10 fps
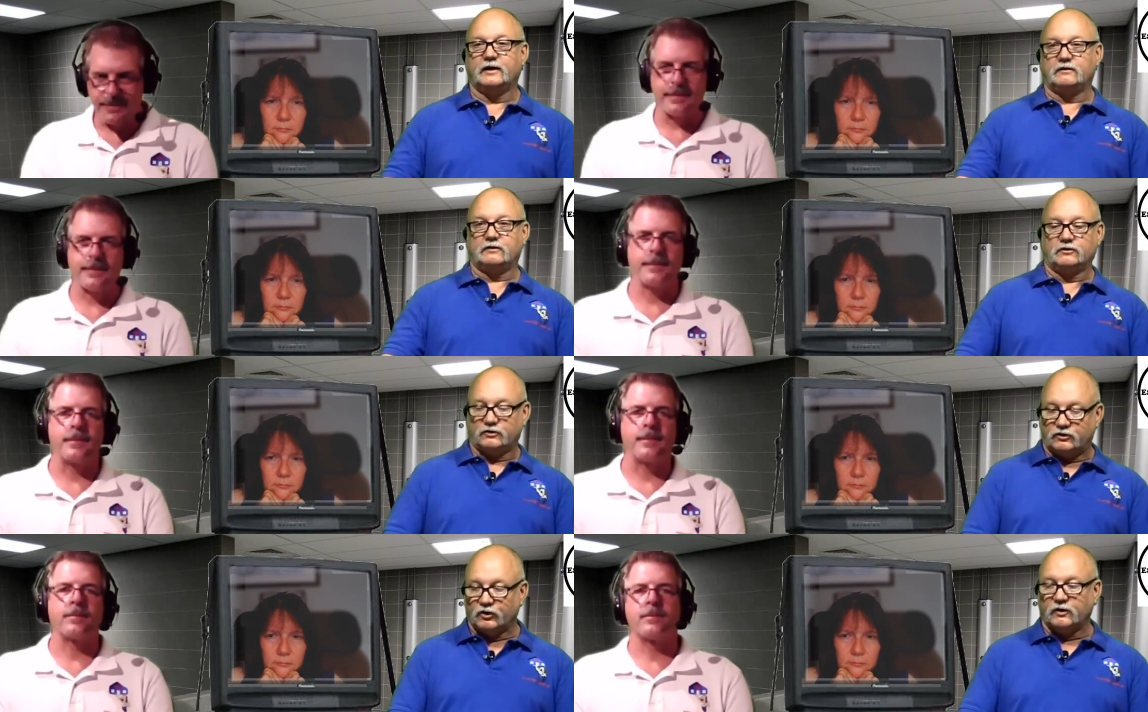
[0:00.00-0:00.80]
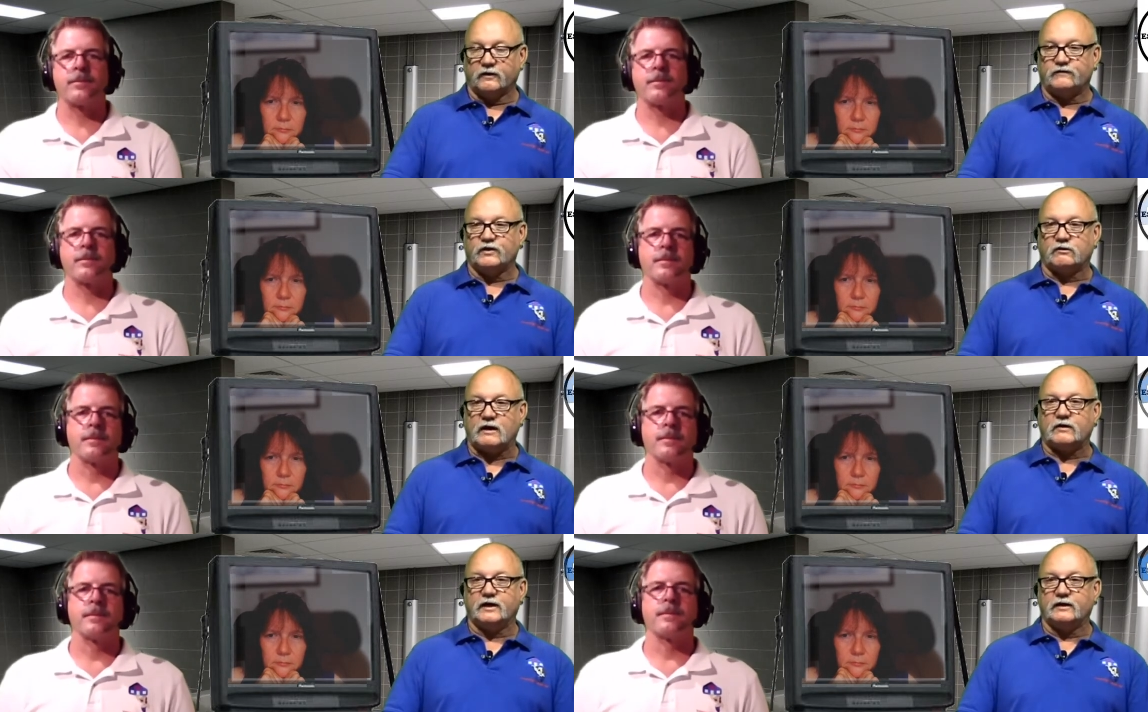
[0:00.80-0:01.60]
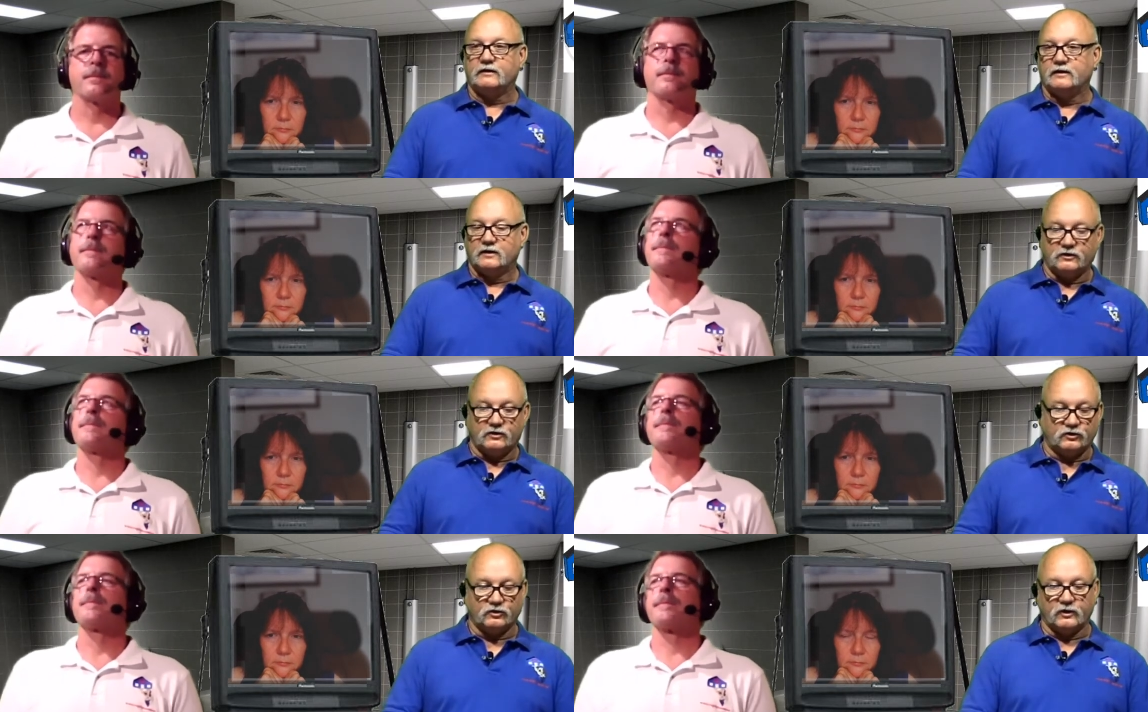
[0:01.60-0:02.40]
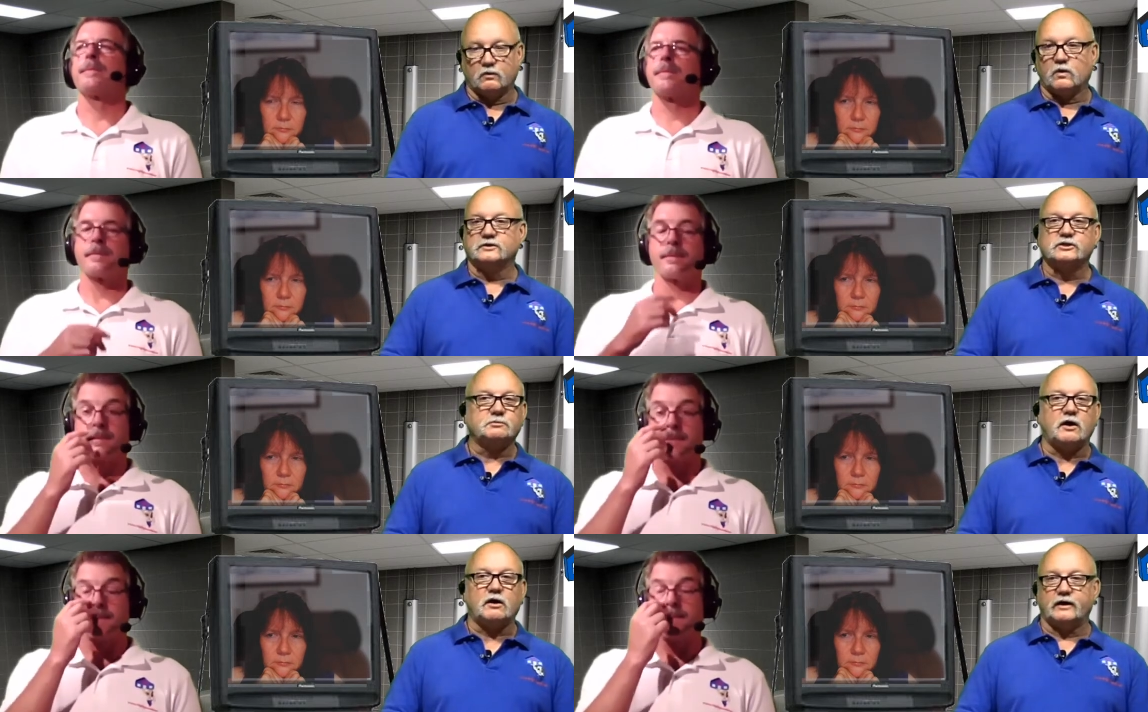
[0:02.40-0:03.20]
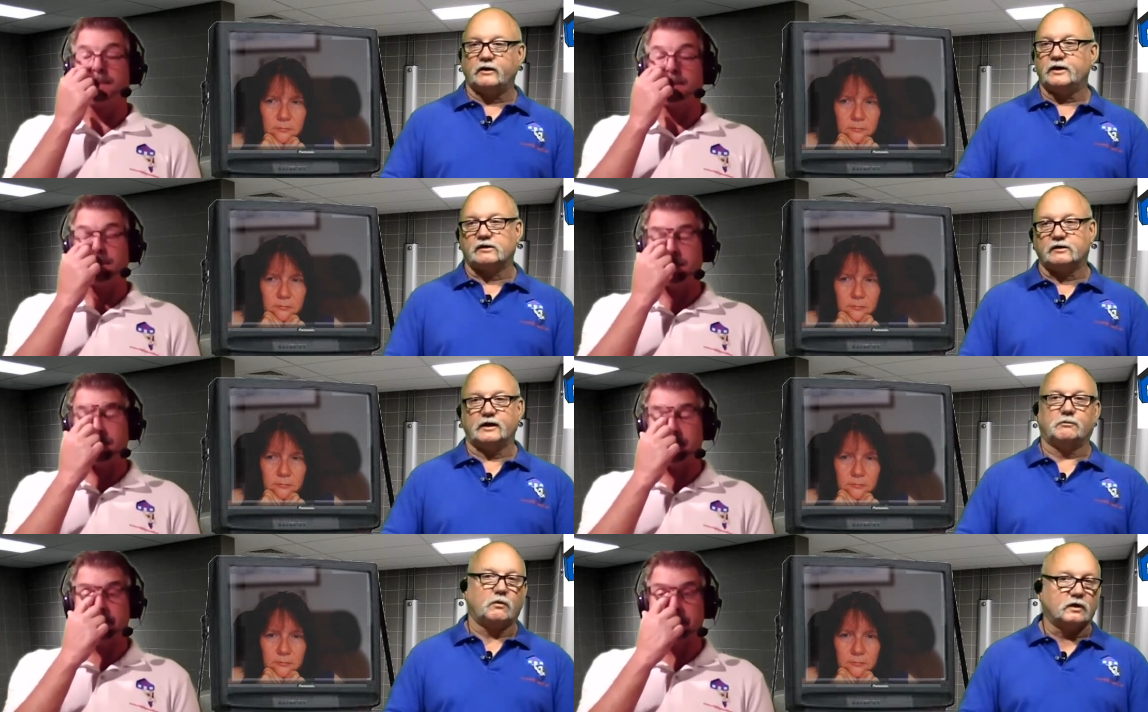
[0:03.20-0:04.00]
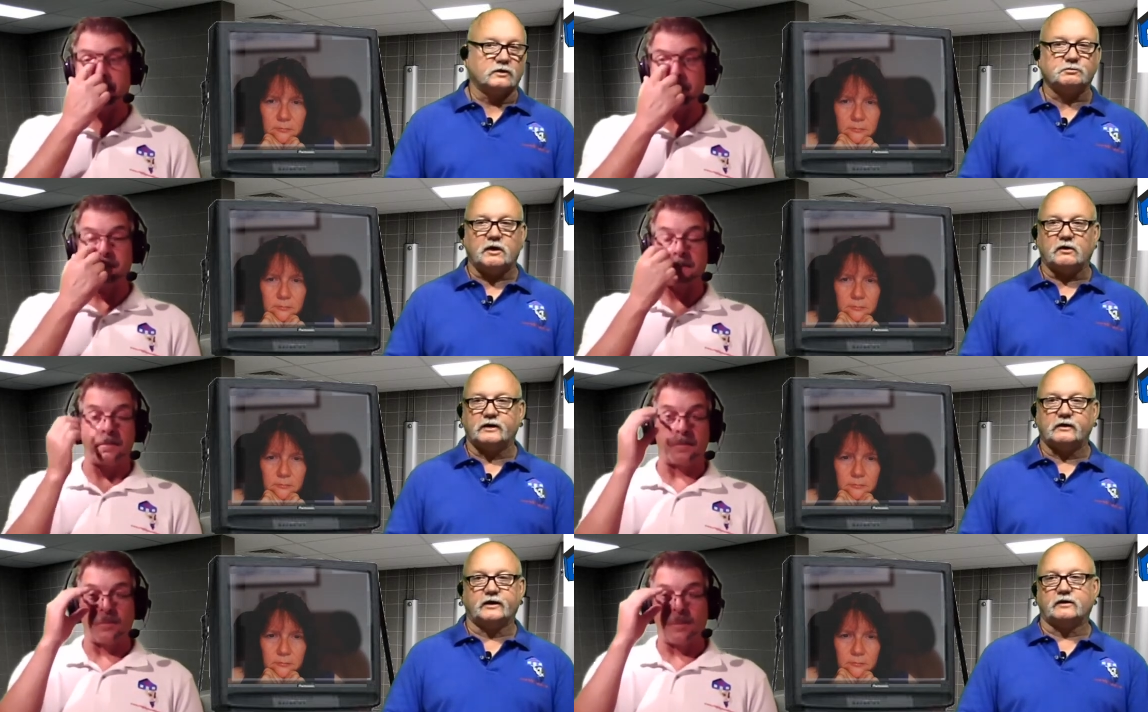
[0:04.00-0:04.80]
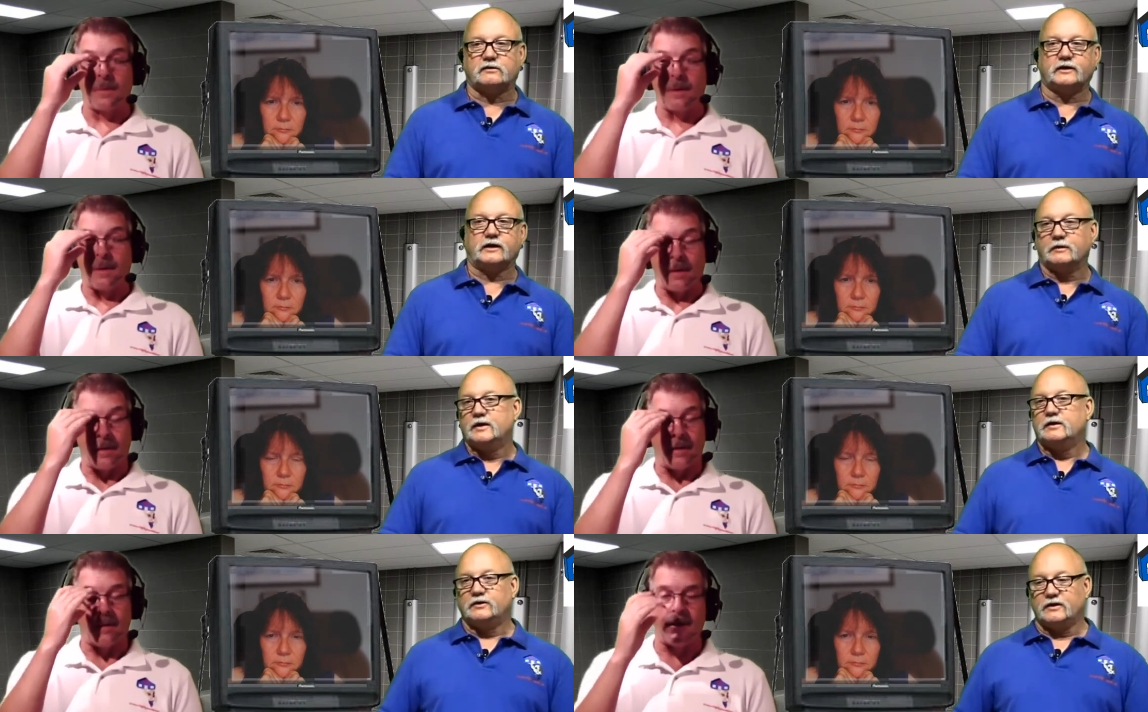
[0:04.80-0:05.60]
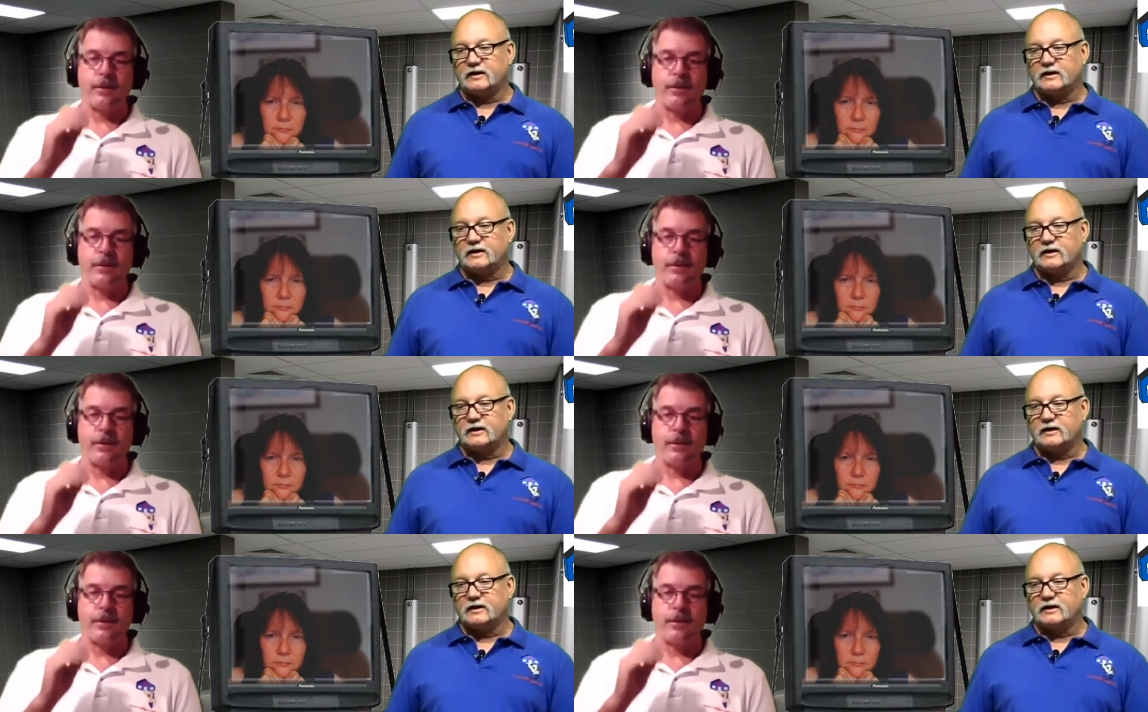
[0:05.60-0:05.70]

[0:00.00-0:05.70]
Speaker 1: And do if you're grouting, you're doing one small area cleanup, one small area and cleanup.